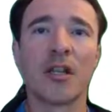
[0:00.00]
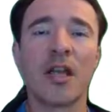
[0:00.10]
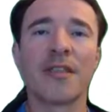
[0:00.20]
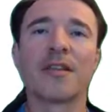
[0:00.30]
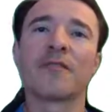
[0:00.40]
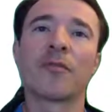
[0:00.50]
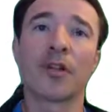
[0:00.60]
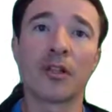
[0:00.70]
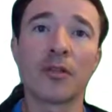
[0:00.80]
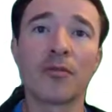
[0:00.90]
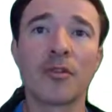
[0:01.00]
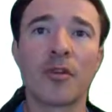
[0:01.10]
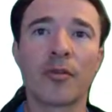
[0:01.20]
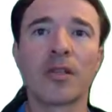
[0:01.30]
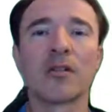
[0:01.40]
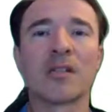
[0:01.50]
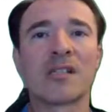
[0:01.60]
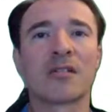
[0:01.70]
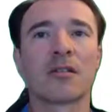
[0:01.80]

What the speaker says: and therefore includes Coriolis.